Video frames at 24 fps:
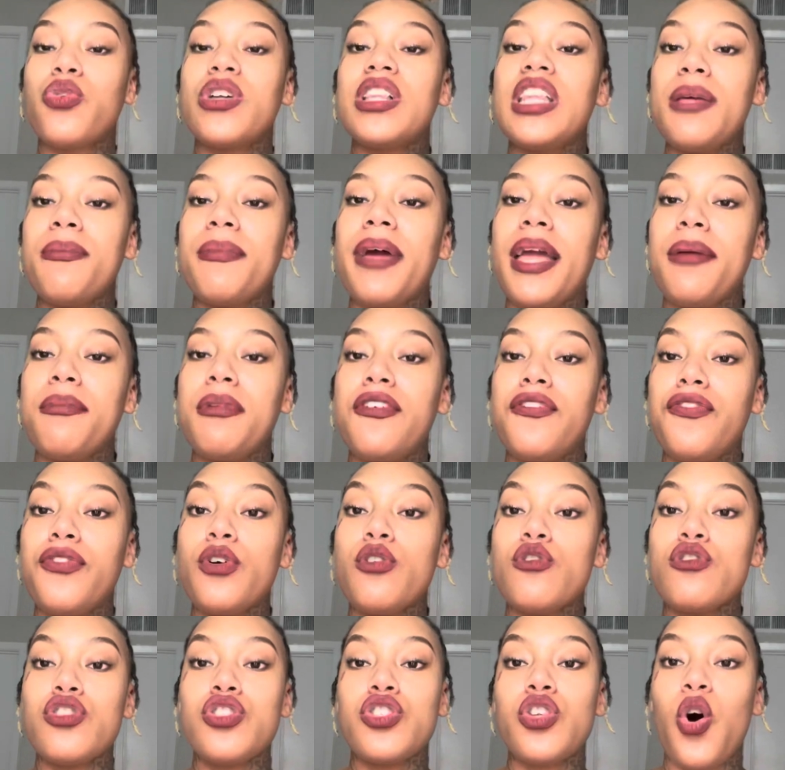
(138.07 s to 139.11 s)
made me
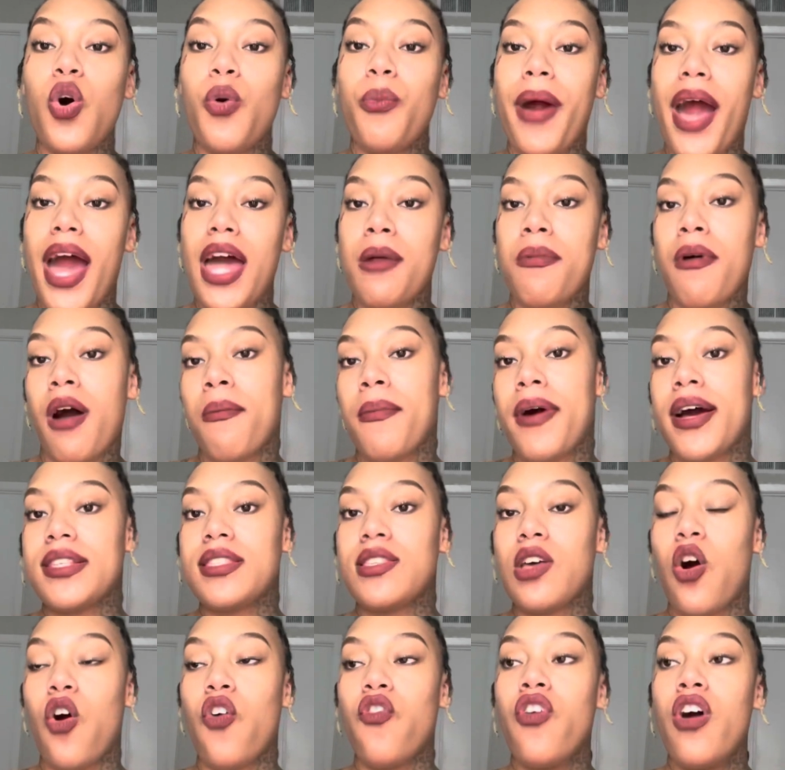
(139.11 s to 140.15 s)
feel so bad about
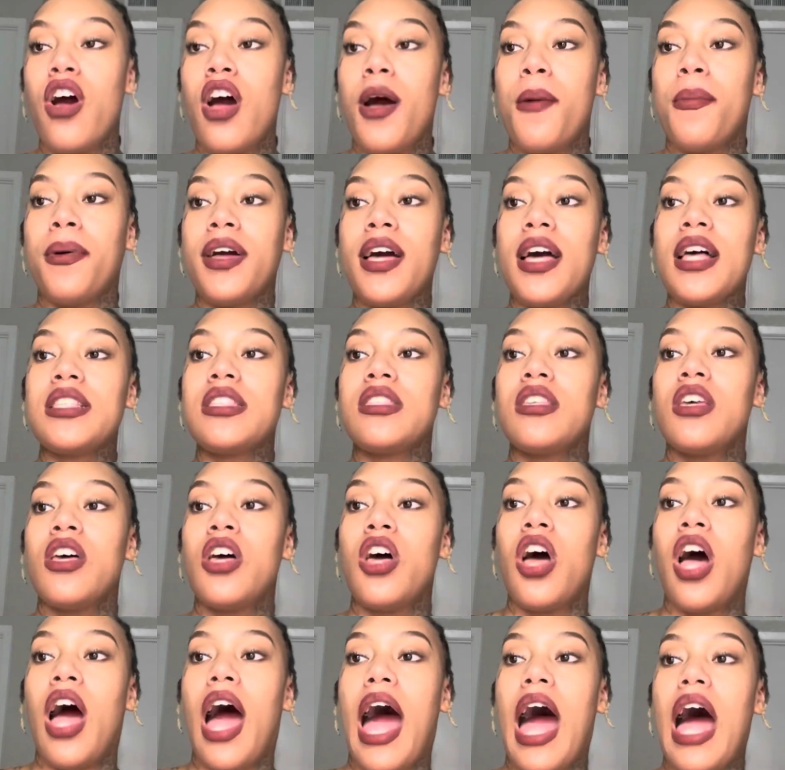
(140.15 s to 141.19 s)
myself, because
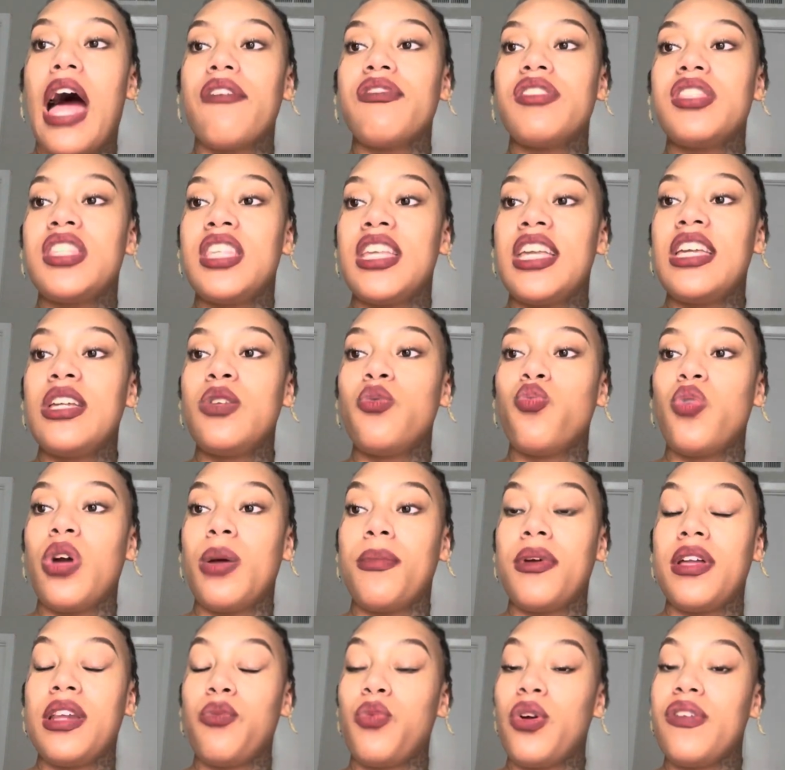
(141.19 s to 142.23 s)
I've seen
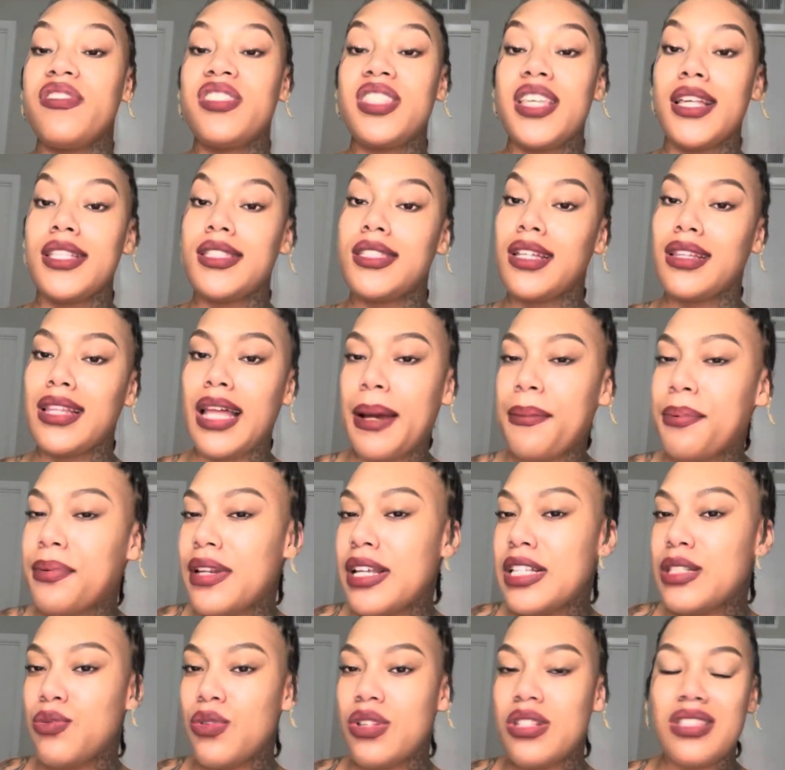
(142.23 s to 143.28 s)
women, we've seen
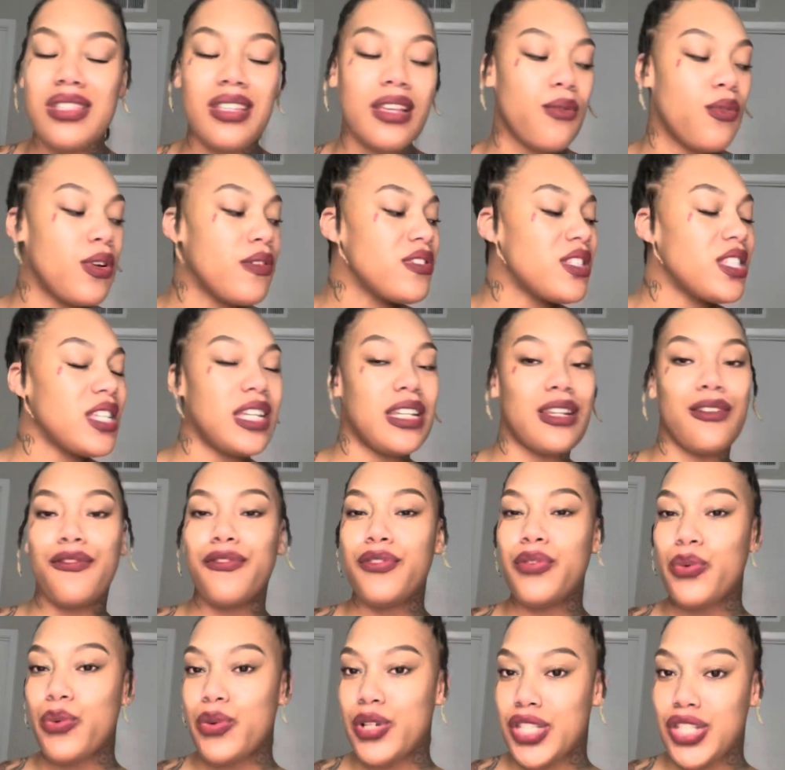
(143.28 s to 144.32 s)
celebrities, we've seen
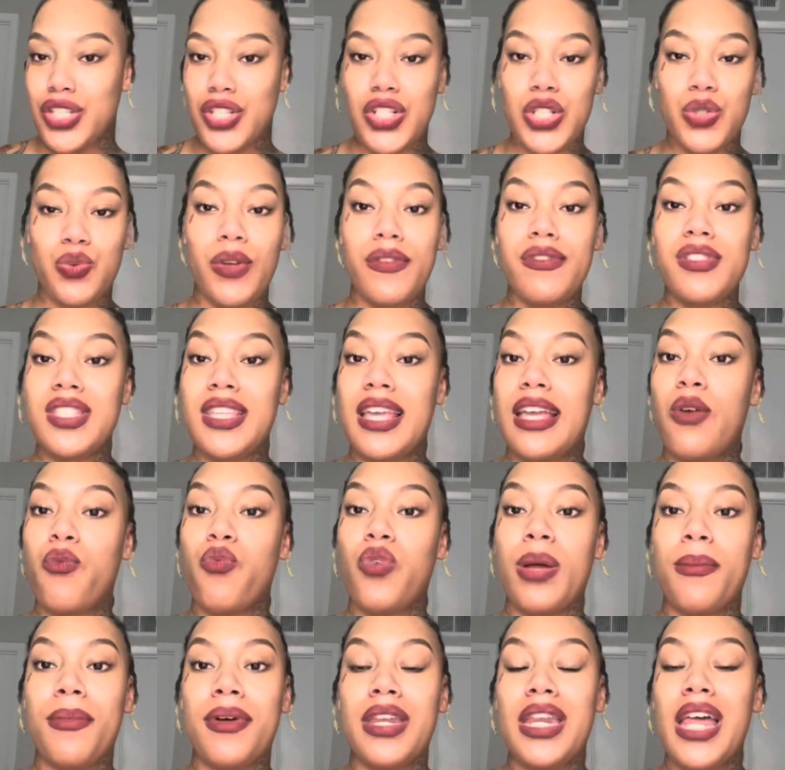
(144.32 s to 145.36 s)
influencers, we've seen
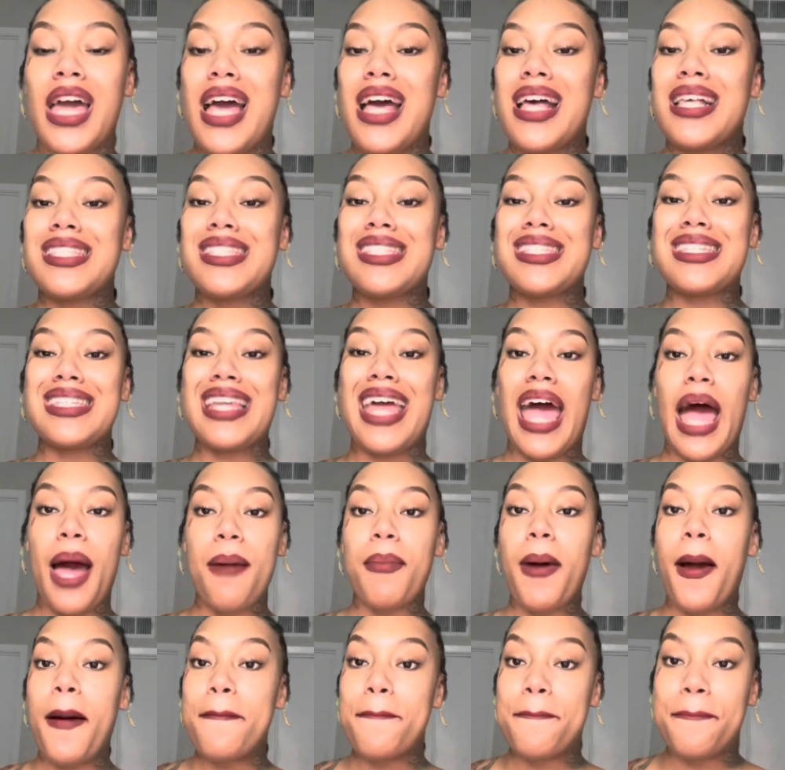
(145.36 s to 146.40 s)
women snap
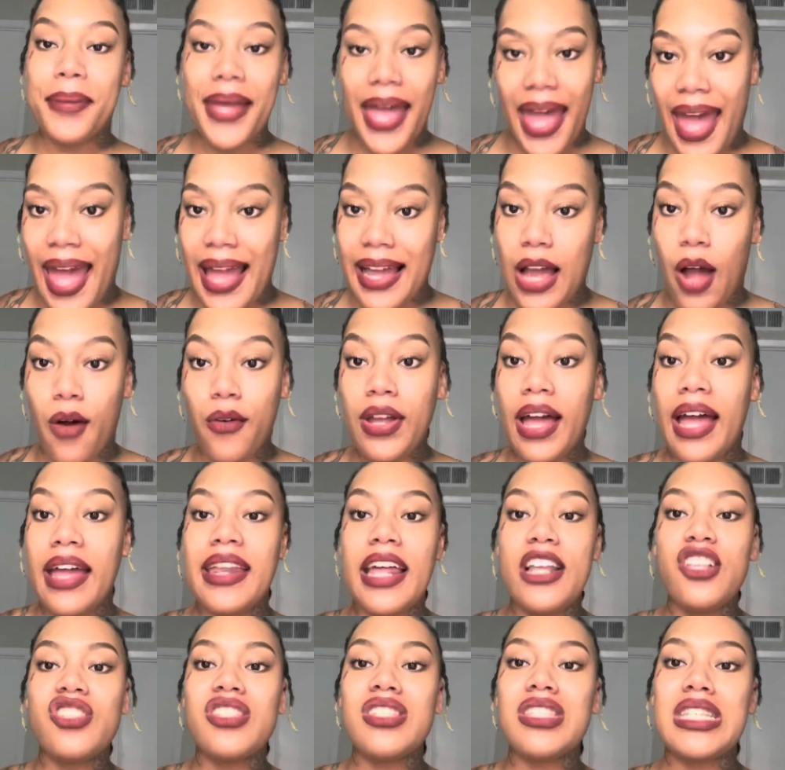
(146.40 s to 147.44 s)
back, okay? They
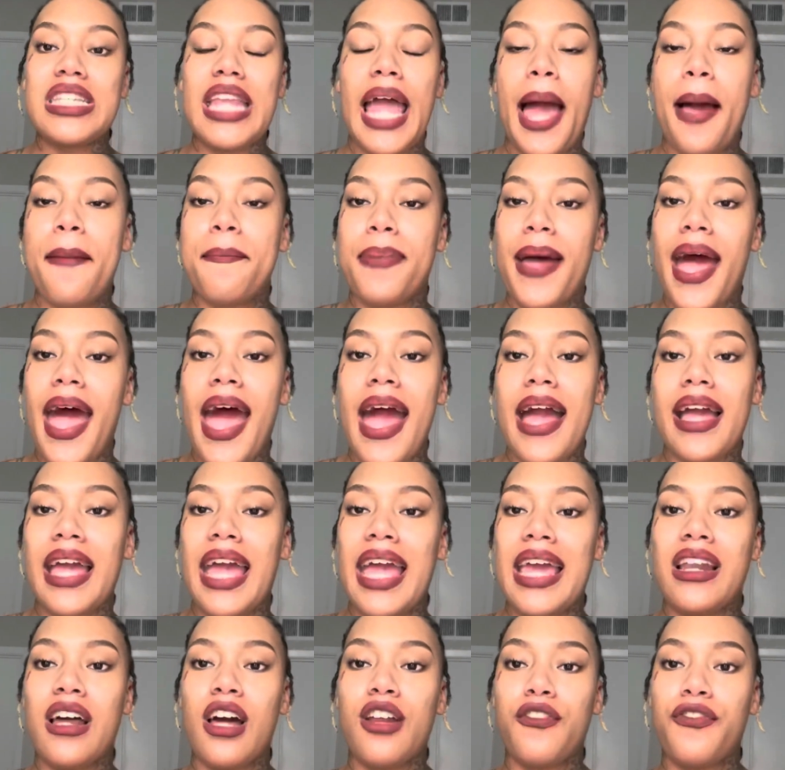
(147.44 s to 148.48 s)
just snap back,
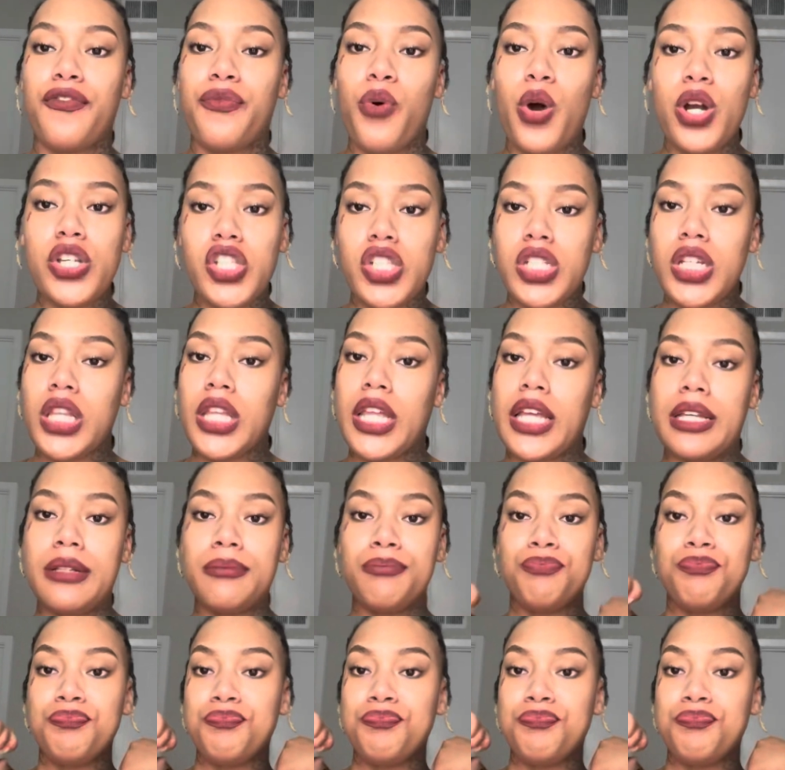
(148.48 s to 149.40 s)
and unfortunately,